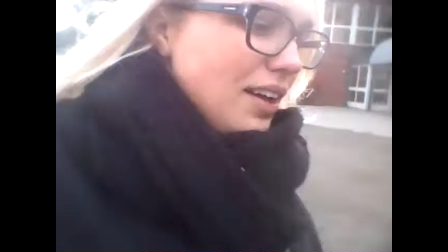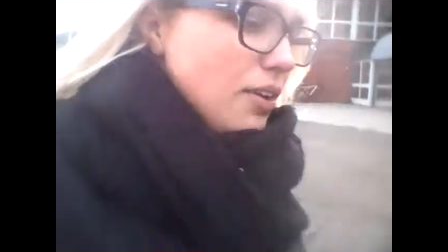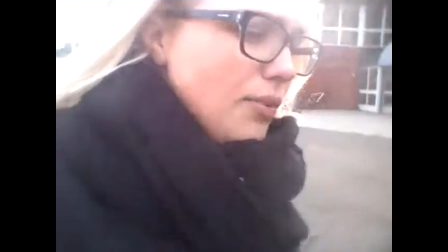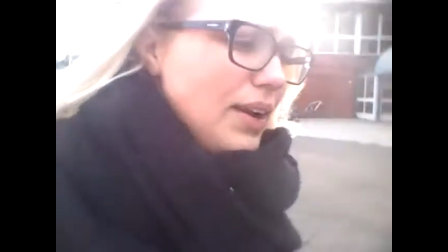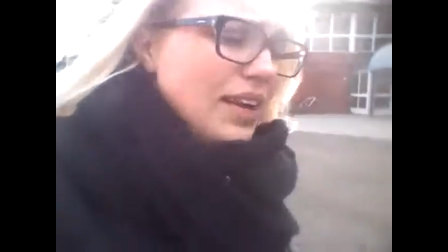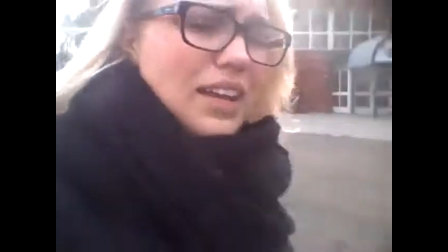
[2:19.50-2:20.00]
I
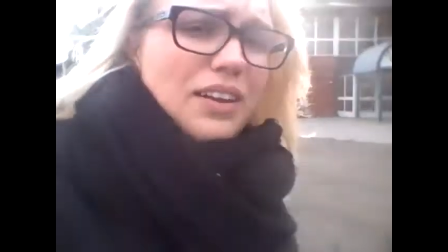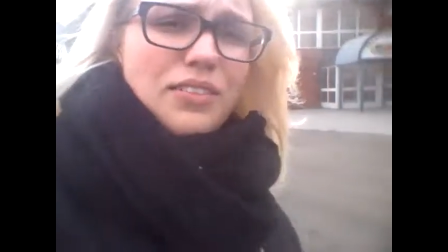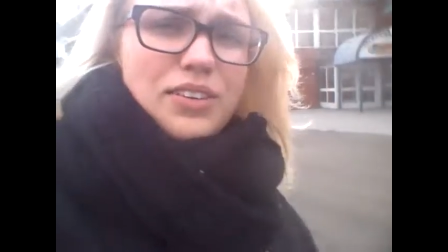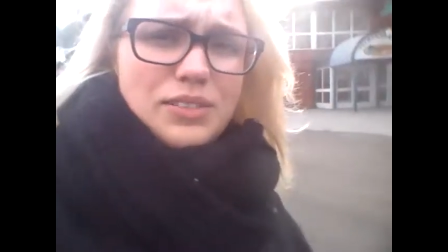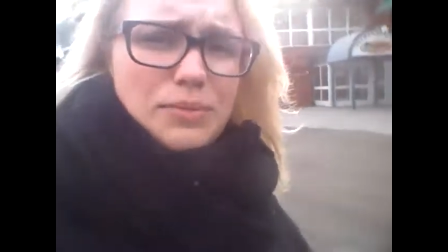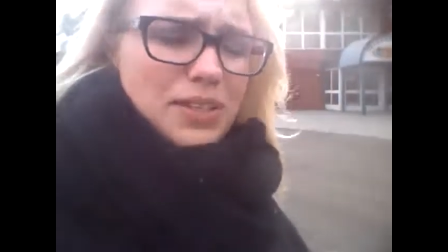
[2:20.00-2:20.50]
don't know. I kind of
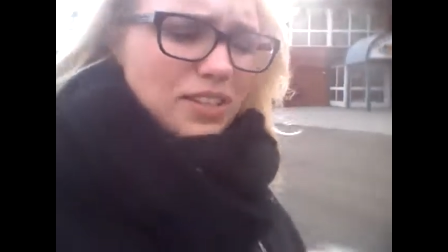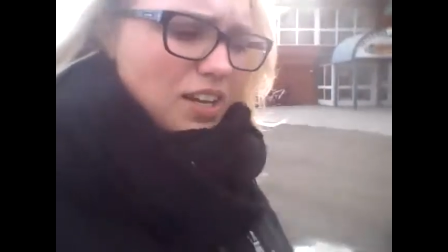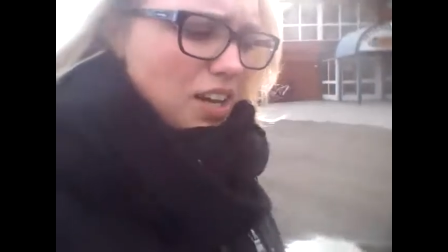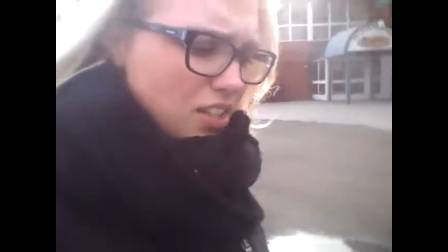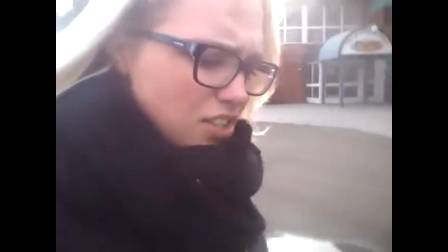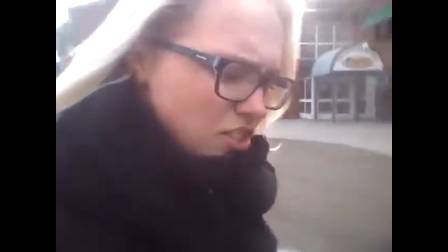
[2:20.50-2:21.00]
lost my
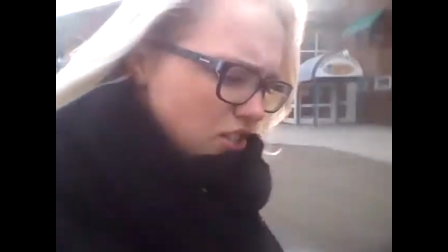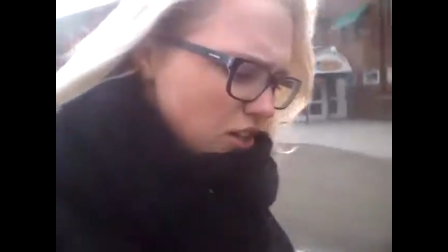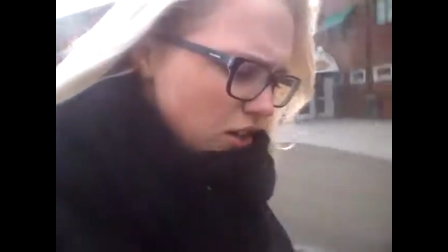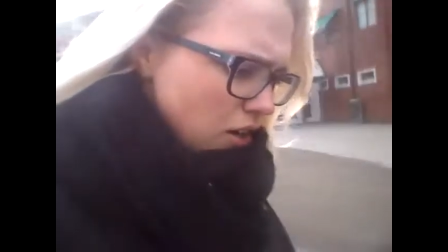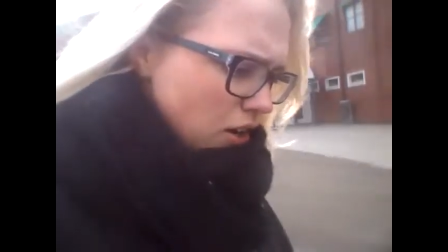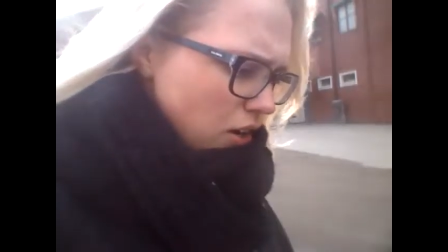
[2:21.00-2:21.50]
touch.
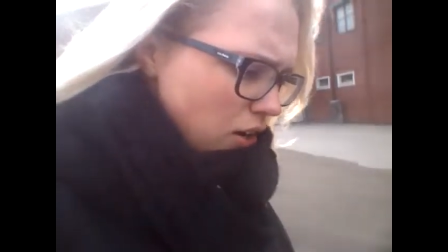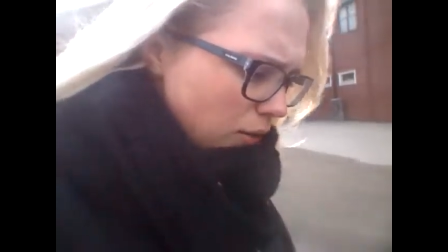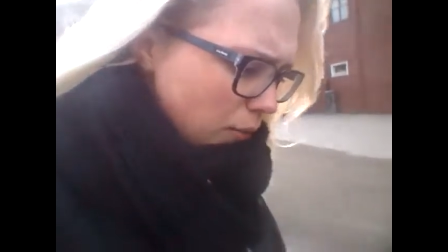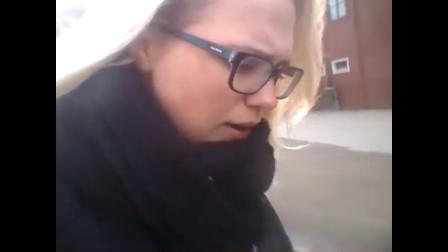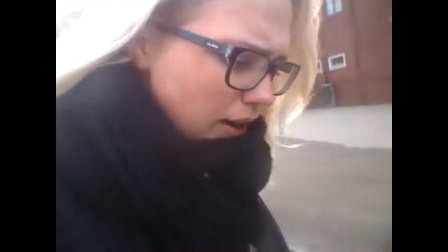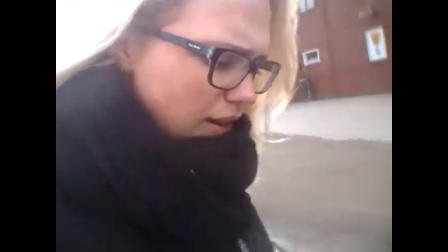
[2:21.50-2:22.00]

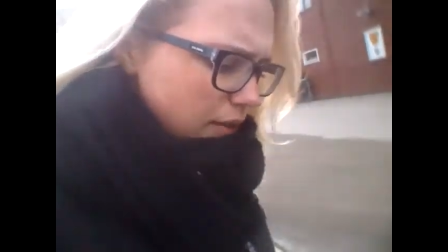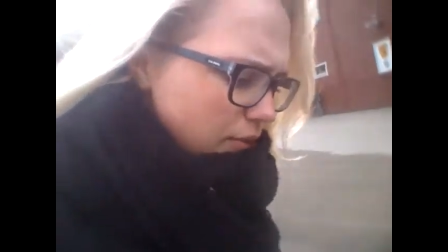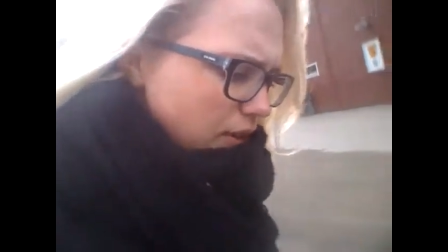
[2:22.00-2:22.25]
Oh my god, I have to